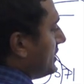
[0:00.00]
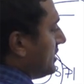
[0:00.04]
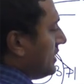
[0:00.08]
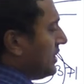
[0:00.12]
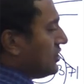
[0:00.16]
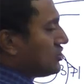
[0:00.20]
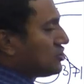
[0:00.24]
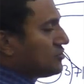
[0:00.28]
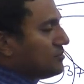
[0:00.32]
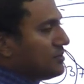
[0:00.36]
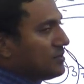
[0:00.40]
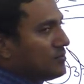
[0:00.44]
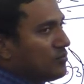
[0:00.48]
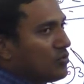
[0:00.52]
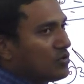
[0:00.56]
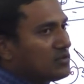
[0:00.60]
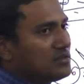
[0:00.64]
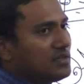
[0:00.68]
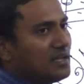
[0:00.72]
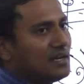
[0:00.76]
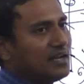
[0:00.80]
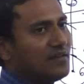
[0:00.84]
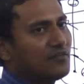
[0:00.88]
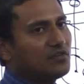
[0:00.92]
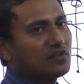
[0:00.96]
It should be more
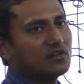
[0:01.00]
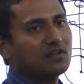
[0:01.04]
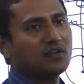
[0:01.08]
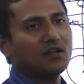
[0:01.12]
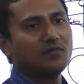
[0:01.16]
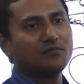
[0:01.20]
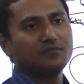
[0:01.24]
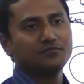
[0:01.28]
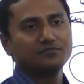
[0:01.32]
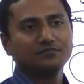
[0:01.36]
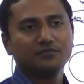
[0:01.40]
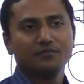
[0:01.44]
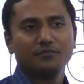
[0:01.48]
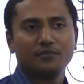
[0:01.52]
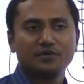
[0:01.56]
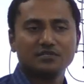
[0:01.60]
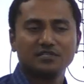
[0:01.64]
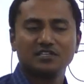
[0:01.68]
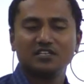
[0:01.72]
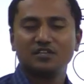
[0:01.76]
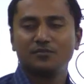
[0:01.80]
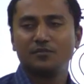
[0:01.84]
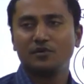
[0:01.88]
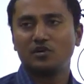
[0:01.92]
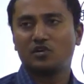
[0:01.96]
than 11 gram per
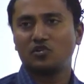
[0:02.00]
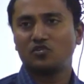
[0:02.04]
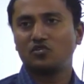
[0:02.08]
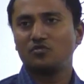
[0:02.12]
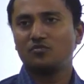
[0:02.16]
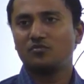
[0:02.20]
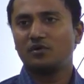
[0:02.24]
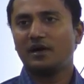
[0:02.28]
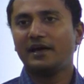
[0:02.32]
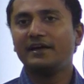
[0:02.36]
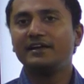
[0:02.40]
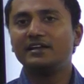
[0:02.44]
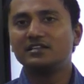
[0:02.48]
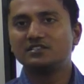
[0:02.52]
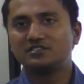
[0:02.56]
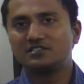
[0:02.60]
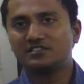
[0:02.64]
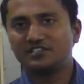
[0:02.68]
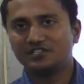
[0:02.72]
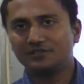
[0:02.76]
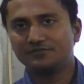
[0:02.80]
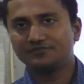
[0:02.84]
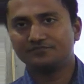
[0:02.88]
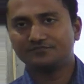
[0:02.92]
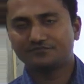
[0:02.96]
centimeter cube, high
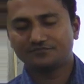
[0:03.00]
density.